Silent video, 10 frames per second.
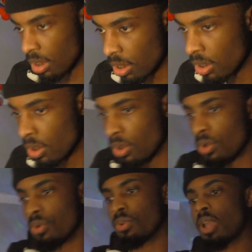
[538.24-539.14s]

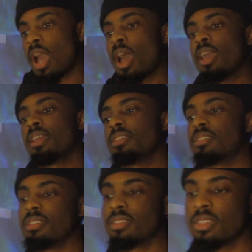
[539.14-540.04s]
Oh,
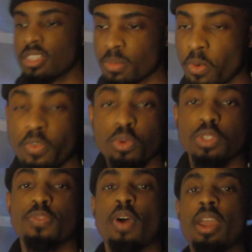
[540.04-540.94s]
guys. This movie
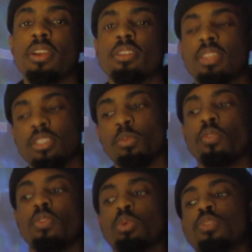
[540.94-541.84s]
was fire. This
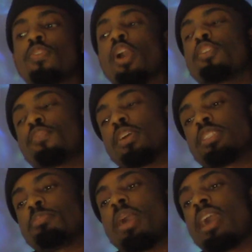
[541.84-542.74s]
movie was fire front
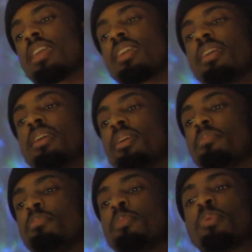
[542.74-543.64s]
to back.
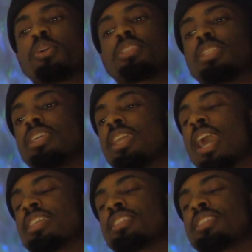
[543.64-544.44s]
Me personally, I